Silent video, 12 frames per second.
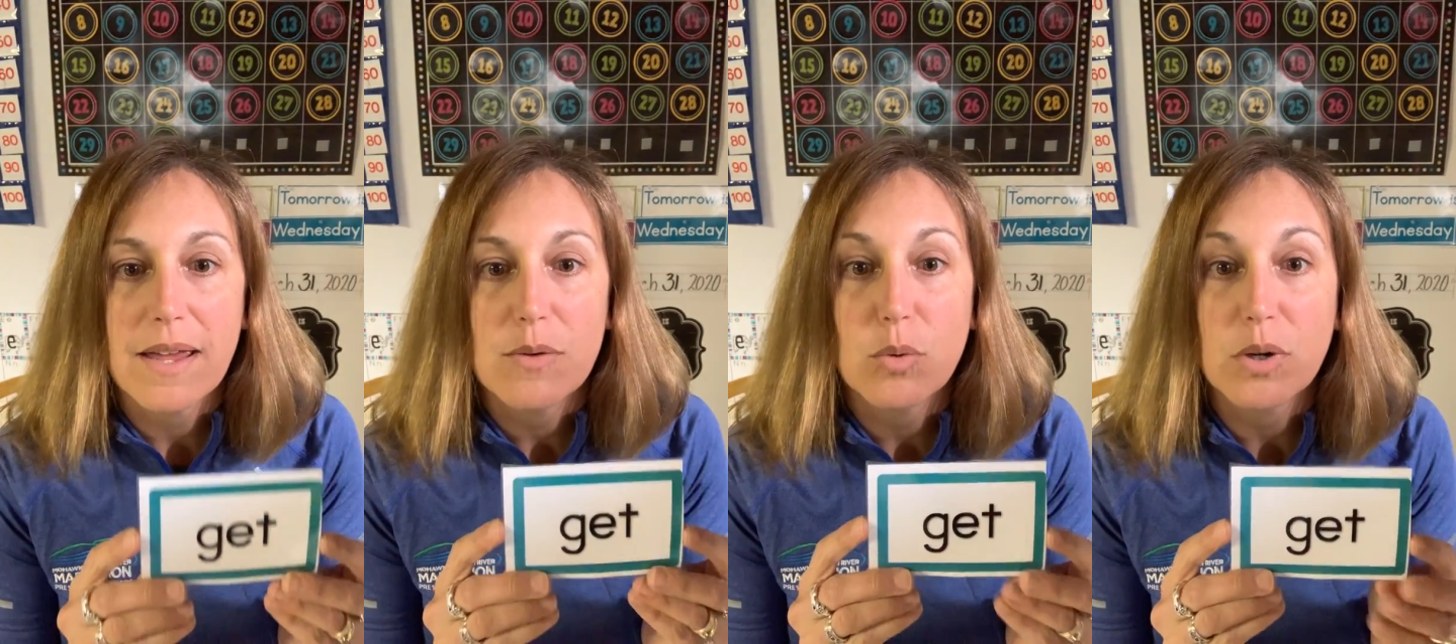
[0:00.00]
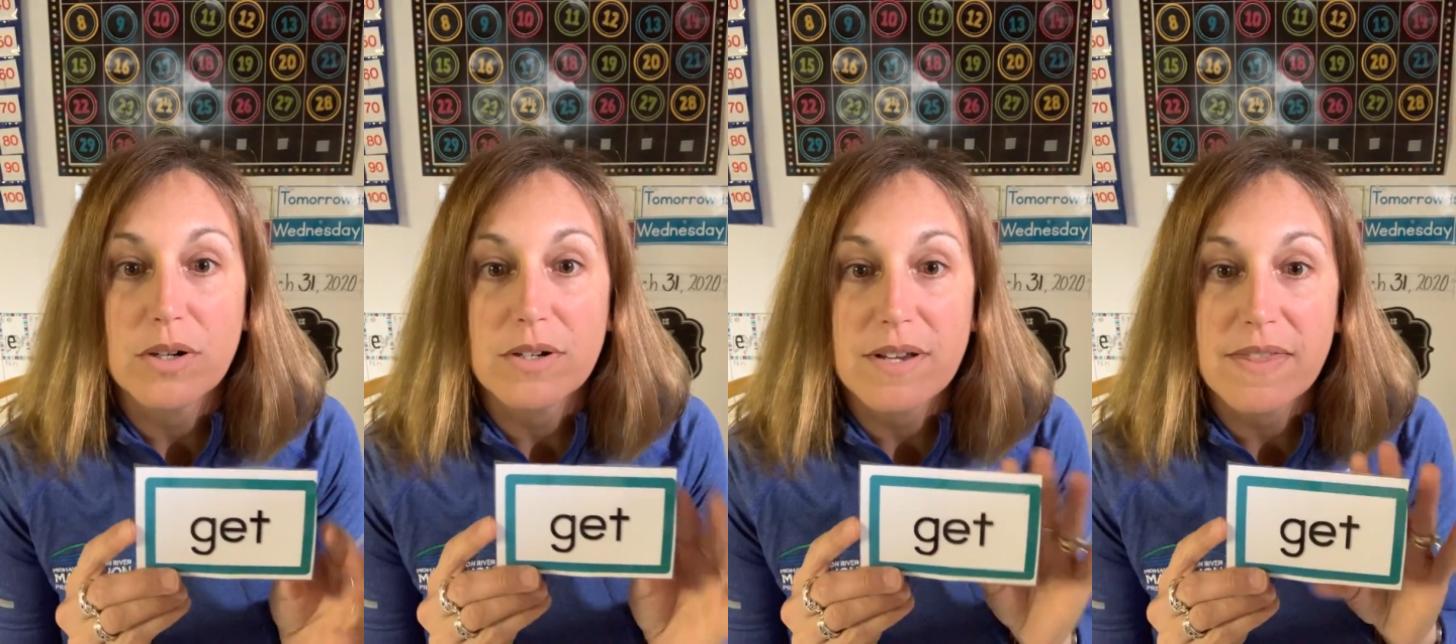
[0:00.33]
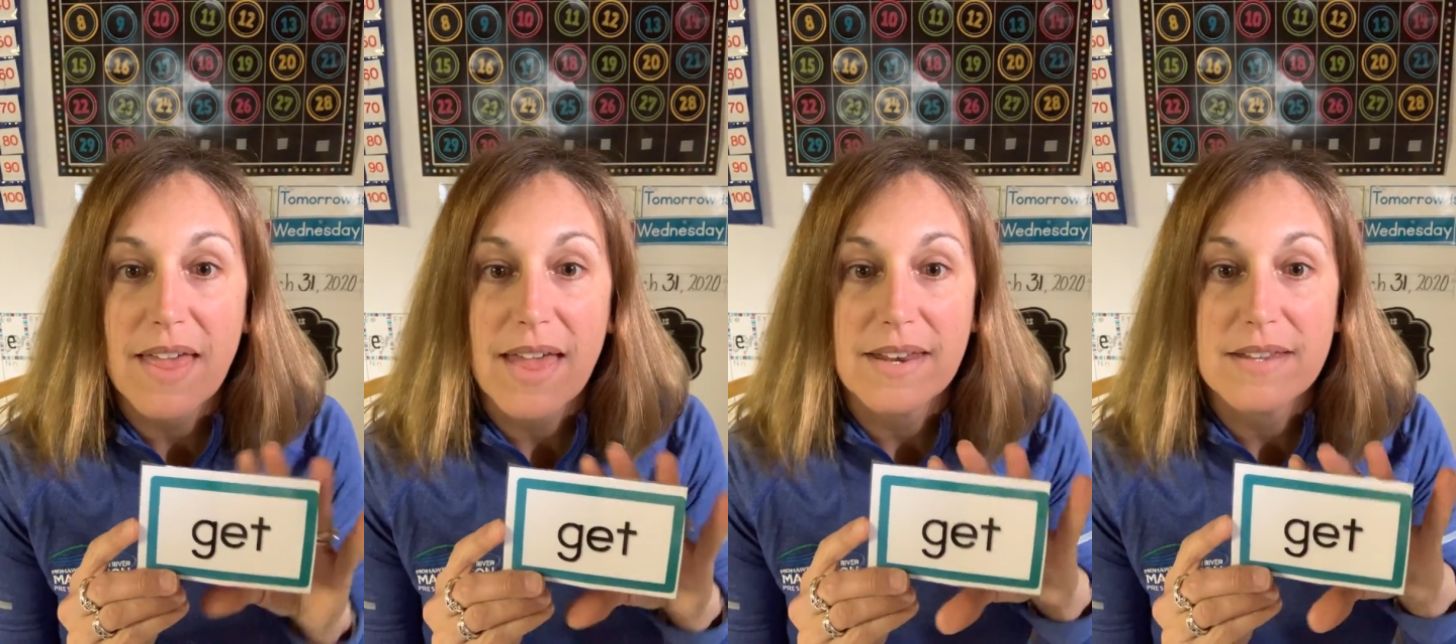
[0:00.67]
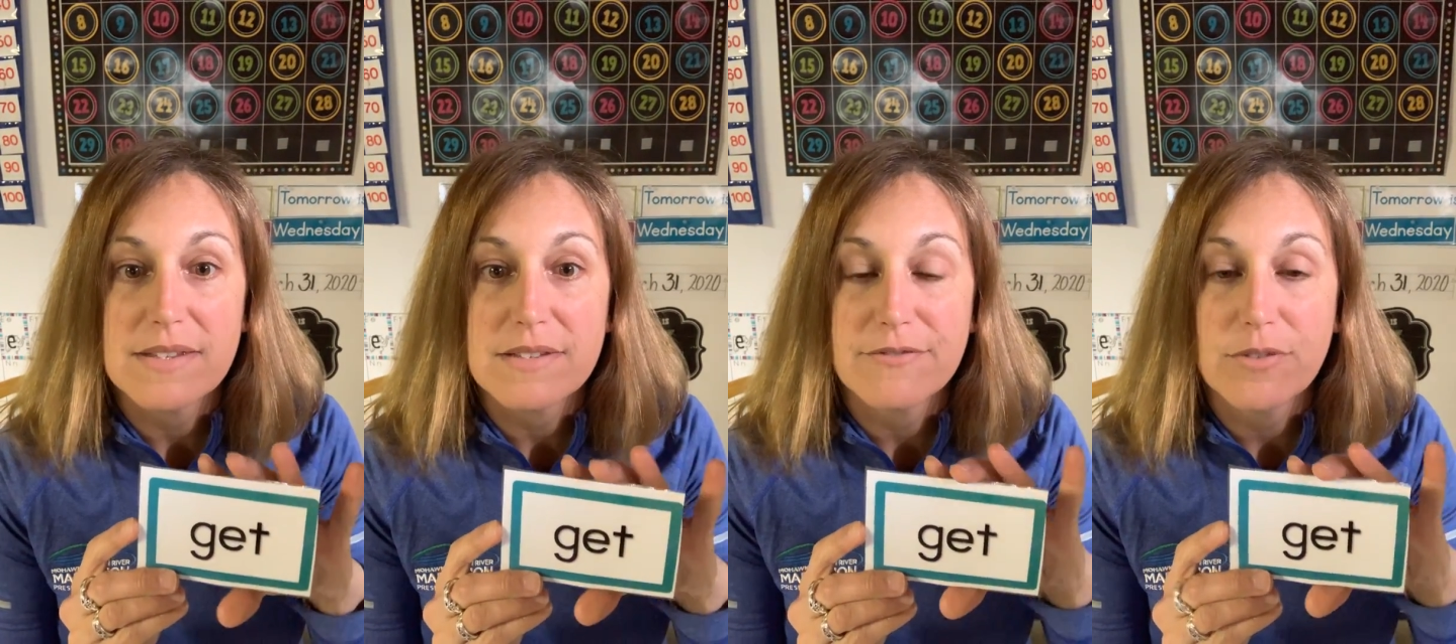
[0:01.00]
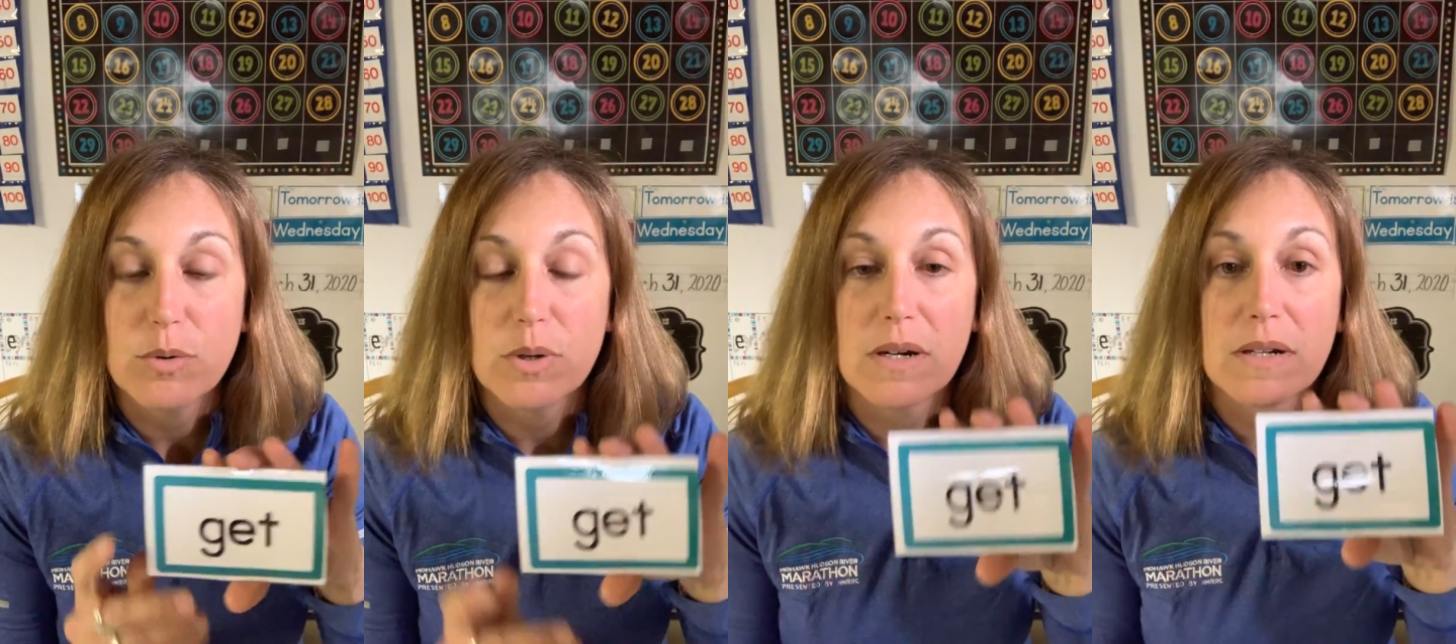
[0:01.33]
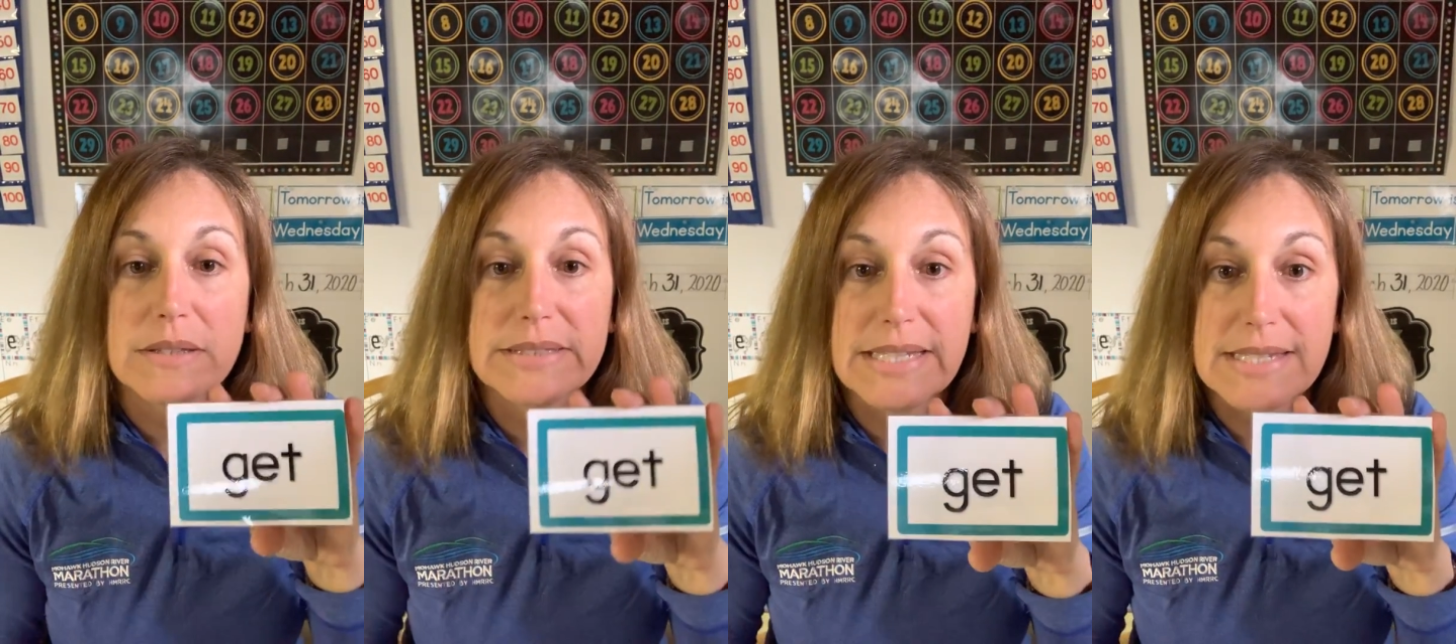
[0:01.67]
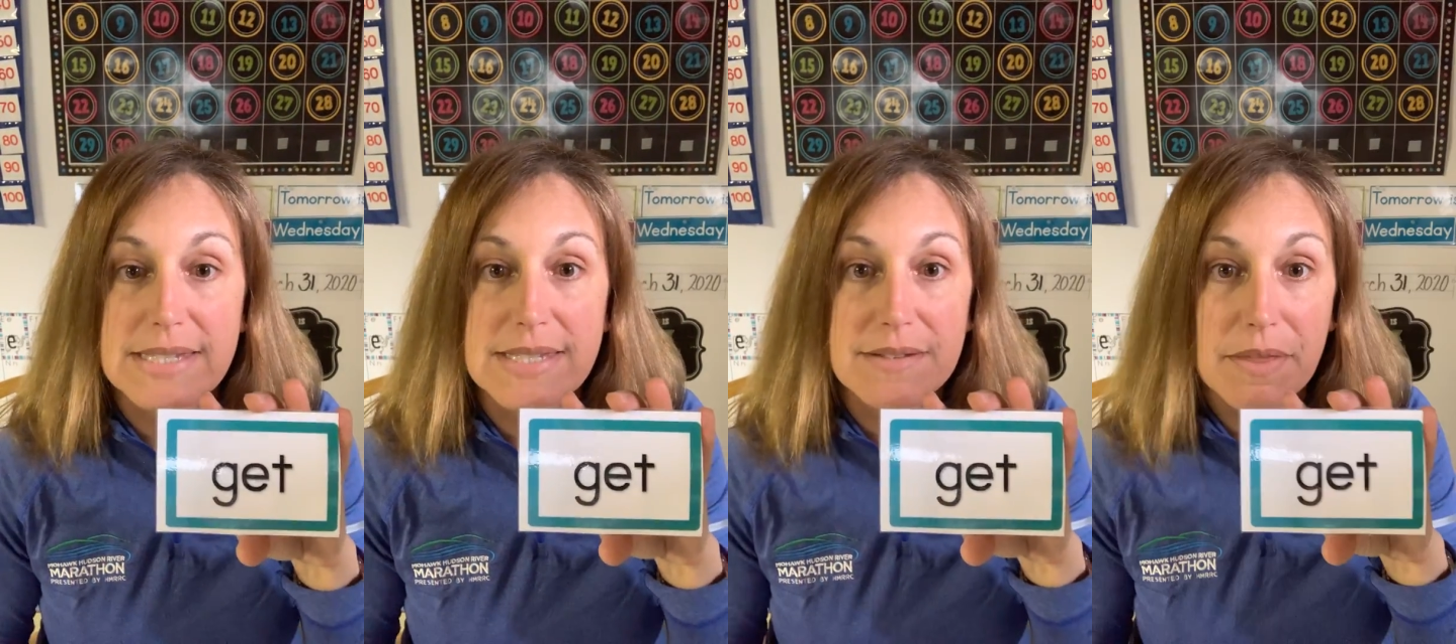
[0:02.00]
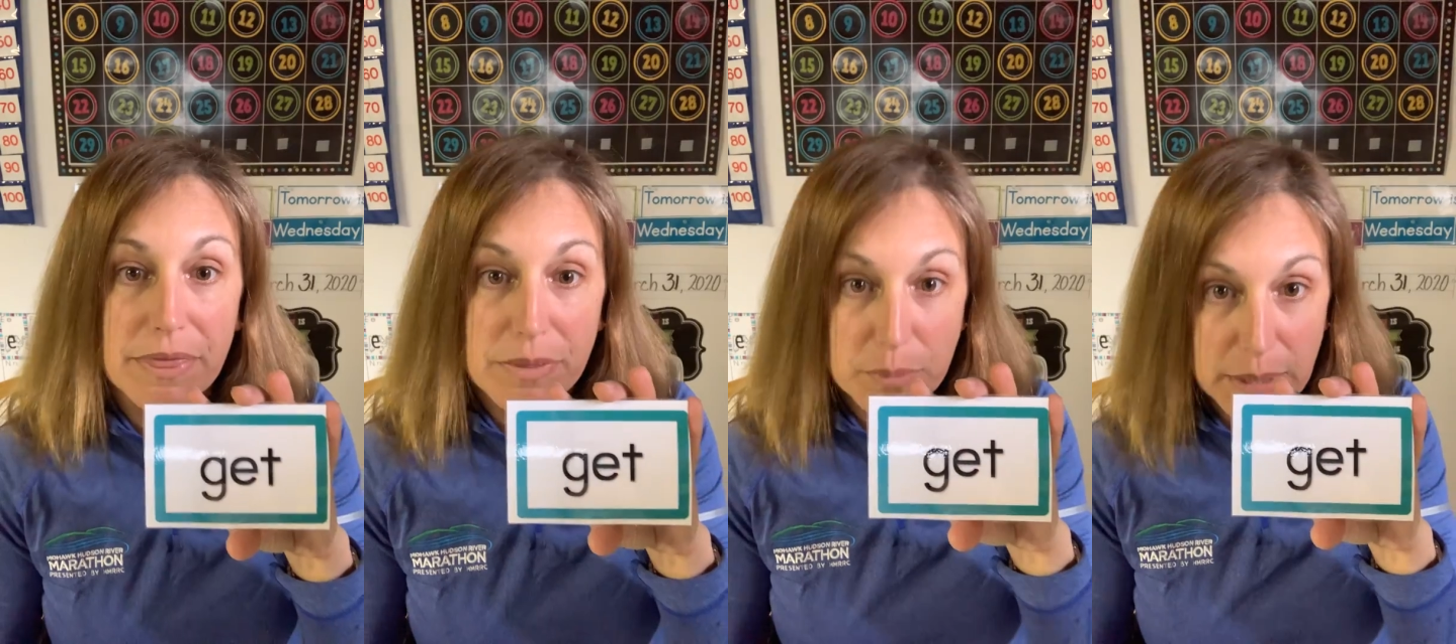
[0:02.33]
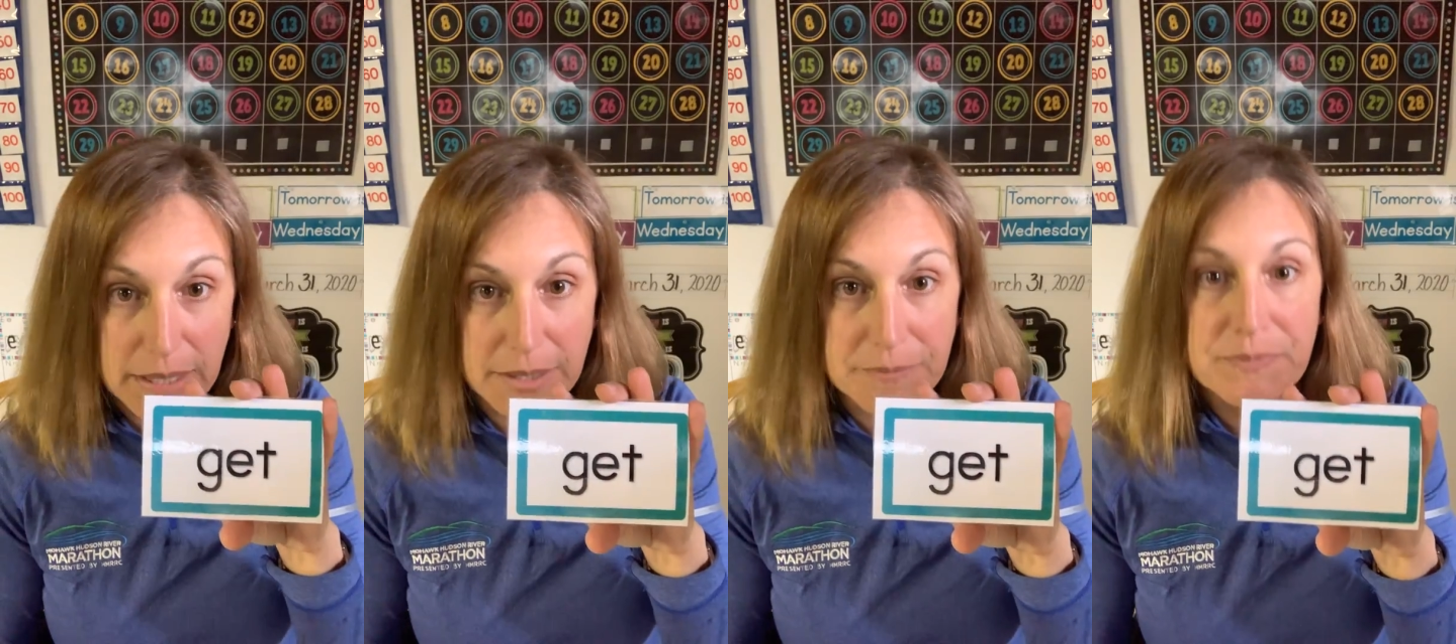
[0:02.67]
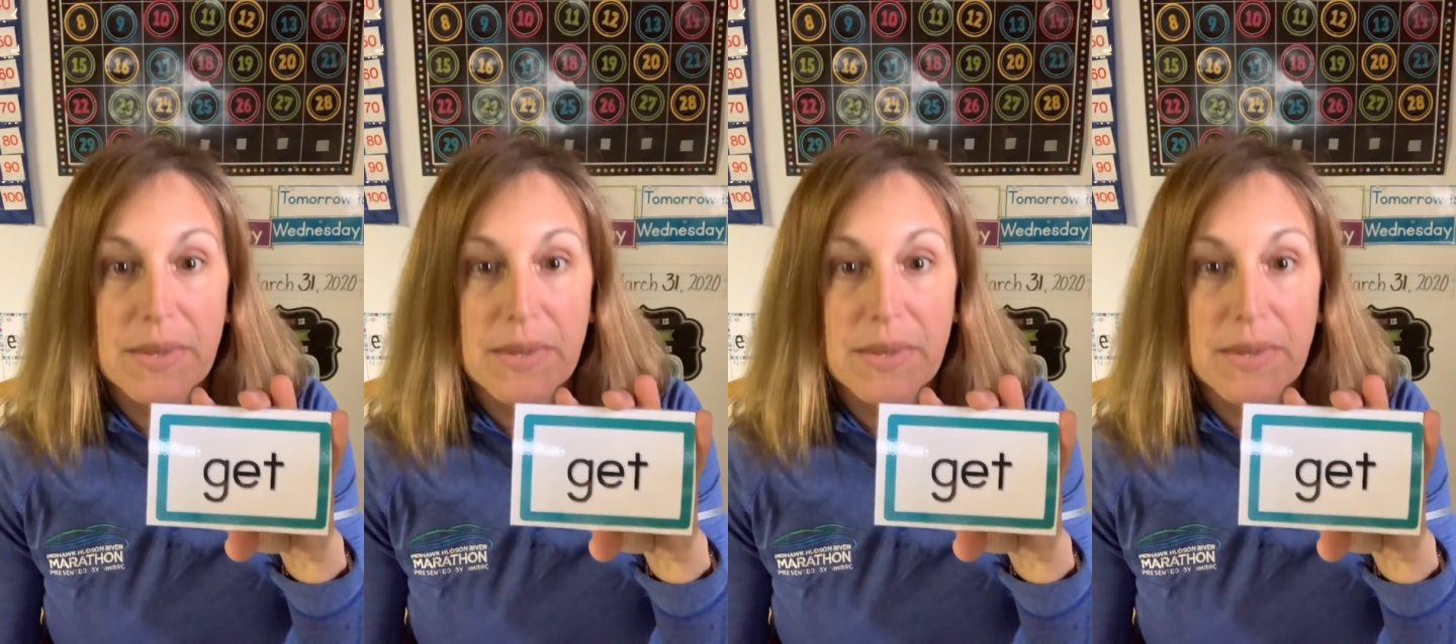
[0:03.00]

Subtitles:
a word that is for list 3.